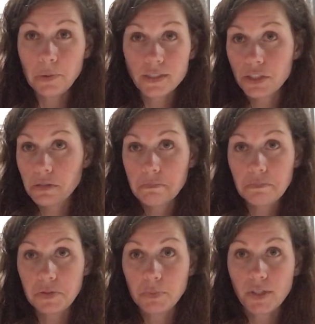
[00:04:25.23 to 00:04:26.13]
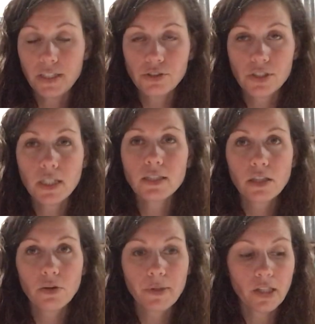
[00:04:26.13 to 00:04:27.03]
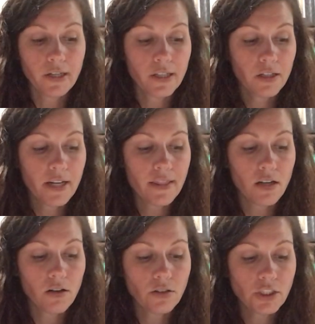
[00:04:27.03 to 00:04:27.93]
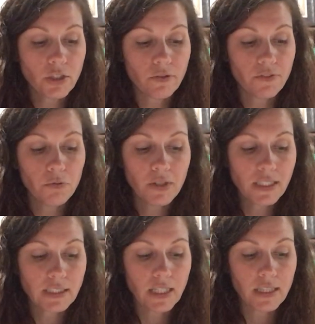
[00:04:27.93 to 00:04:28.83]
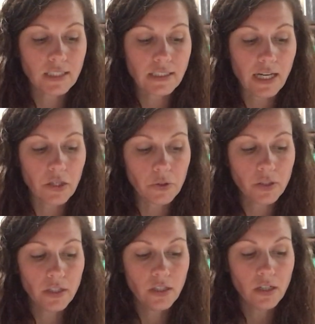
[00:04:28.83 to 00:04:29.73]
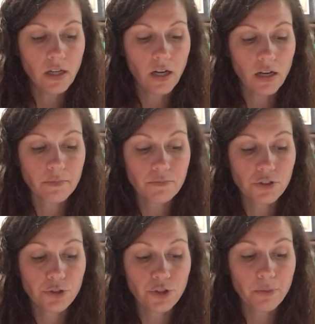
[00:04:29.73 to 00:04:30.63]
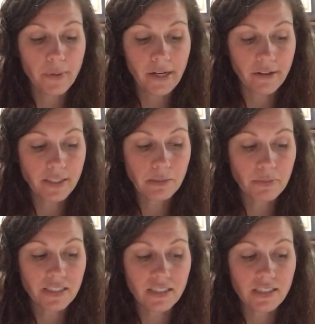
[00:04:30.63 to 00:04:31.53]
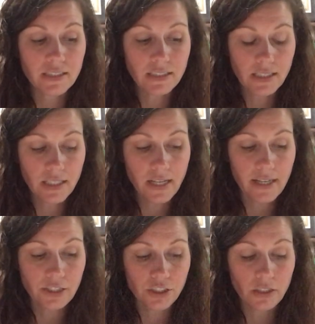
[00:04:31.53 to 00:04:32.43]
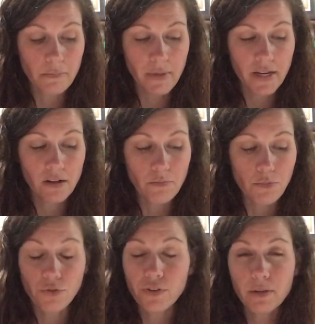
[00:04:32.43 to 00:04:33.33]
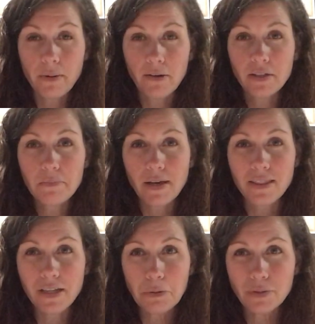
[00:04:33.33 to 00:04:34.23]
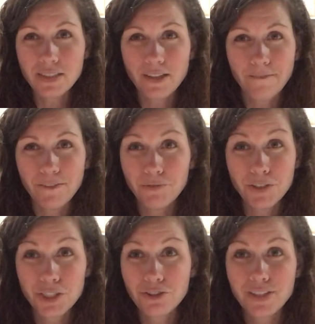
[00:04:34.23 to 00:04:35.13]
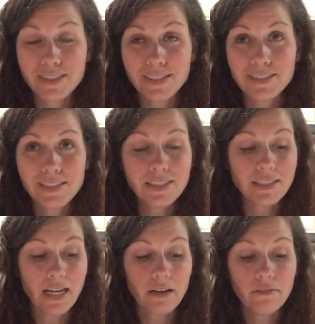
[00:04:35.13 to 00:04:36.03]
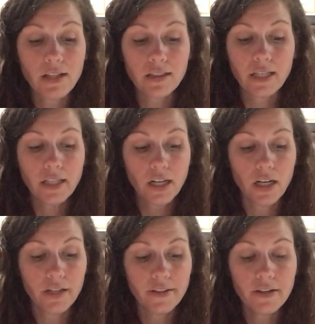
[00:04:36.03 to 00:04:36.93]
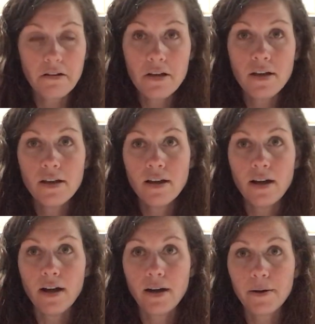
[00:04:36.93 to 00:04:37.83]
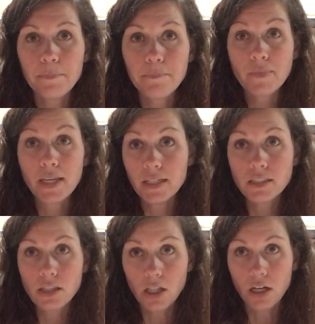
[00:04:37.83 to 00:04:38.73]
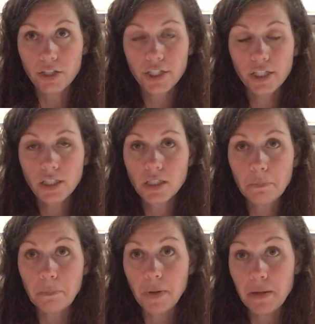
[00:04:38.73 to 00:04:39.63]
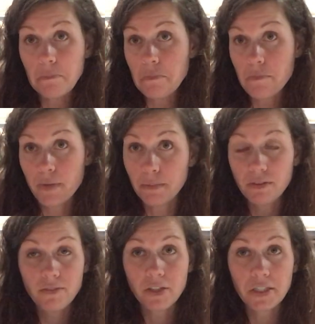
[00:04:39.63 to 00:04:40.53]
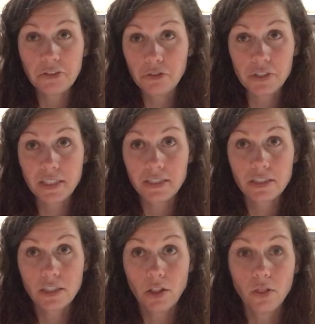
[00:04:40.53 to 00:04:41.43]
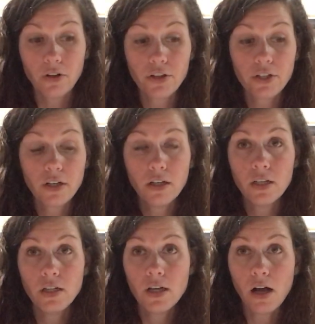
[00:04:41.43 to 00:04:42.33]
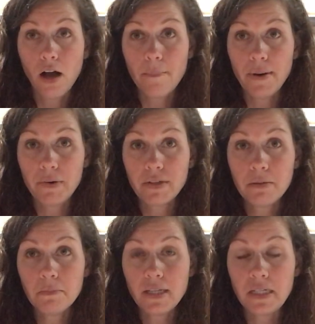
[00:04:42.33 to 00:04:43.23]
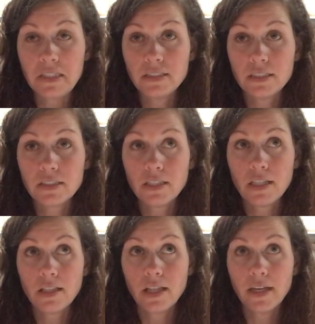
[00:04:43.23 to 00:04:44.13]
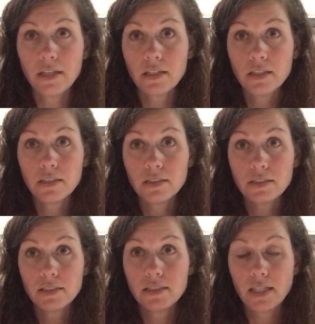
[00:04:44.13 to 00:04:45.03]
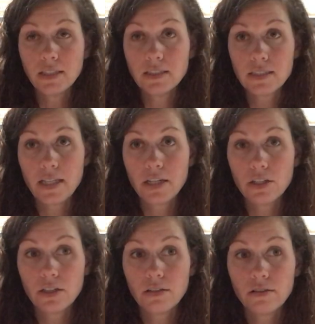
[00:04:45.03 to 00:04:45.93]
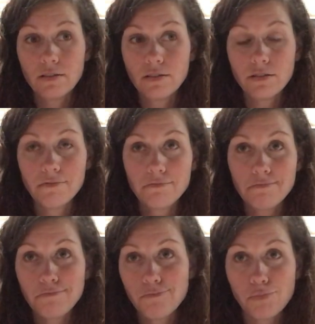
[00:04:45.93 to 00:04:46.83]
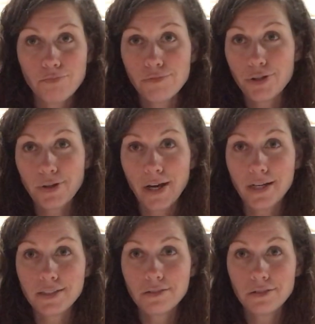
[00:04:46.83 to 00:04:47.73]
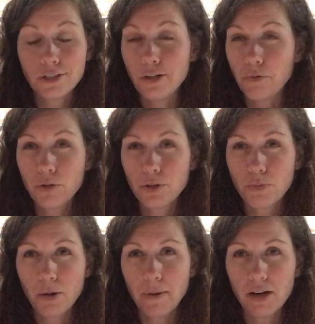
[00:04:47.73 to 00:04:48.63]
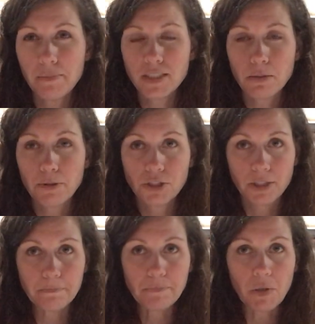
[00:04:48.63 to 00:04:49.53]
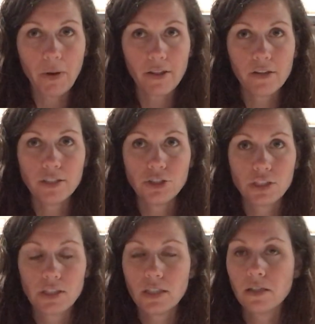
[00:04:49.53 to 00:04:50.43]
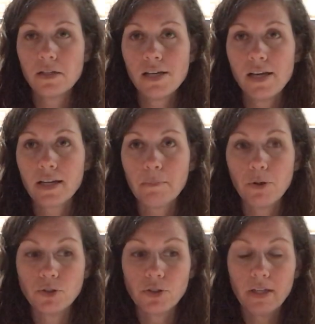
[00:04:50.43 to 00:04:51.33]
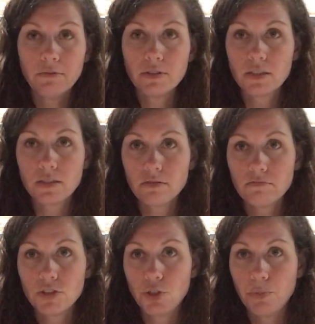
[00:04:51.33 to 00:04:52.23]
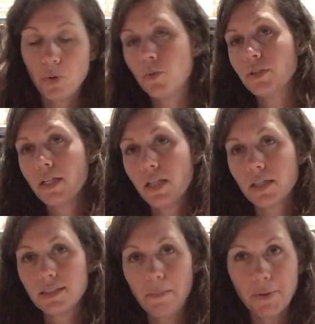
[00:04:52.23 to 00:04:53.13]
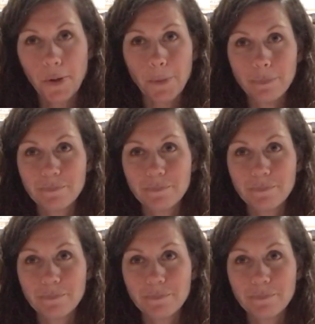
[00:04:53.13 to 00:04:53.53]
It's pretty interesting. It's a little bit longer. And then also, if you want to send this out to your parents, but Disney actually made a movie about him. I think it was in the 50s or the 60s. I have the link on there. It is longer, but might be very interesting to learn about him in a Disney-like sense, that you can kind of, you know, learn more about him as a person rather than just a composer that was super old and a long time ago.